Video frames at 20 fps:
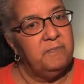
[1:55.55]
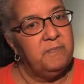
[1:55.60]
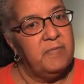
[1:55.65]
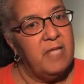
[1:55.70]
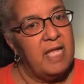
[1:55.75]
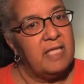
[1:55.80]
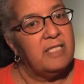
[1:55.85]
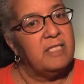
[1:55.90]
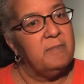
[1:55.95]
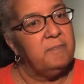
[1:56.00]

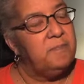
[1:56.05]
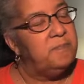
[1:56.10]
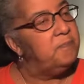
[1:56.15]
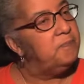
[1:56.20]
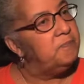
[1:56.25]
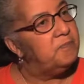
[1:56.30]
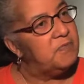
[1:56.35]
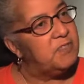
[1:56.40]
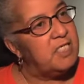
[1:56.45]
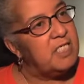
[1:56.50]
that the
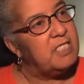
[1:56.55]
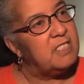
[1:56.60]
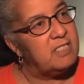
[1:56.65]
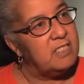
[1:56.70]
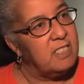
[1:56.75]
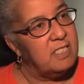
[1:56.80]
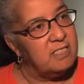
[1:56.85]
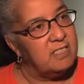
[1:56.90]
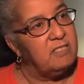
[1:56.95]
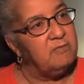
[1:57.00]

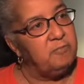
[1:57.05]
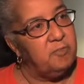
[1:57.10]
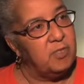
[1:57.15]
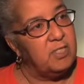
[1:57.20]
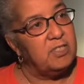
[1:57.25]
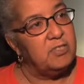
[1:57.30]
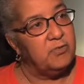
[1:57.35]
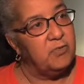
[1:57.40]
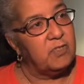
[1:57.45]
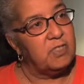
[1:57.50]
citizens of
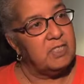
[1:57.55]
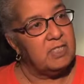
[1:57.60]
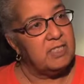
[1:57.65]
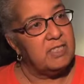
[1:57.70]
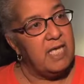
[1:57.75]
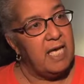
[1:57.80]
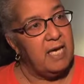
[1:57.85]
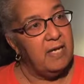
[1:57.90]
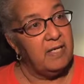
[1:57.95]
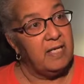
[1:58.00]
Prince
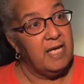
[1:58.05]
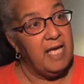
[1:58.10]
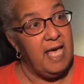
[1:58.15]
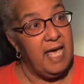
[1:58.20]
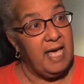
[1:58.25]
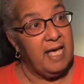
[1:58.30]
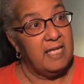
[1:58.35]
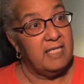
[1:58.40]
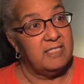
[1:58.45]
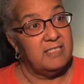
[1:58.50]
George's County
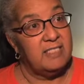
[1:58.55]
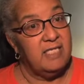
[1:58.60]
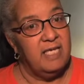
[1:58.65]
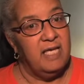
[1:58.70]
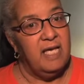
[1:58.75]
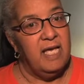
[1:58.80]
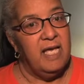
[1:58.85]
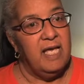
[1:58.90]
has